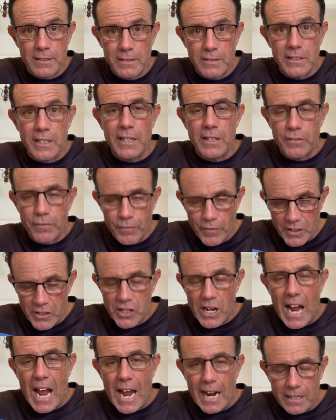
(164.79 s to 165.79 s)
These fish
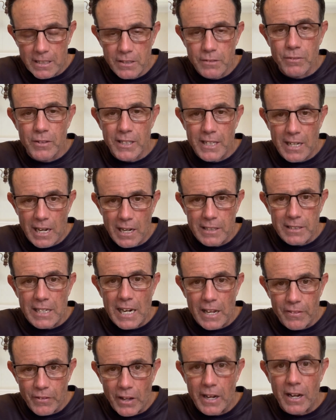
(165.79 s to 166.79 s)
actively hunt,
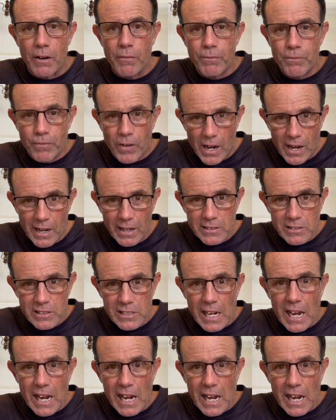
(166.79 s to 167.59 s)
and they are fast,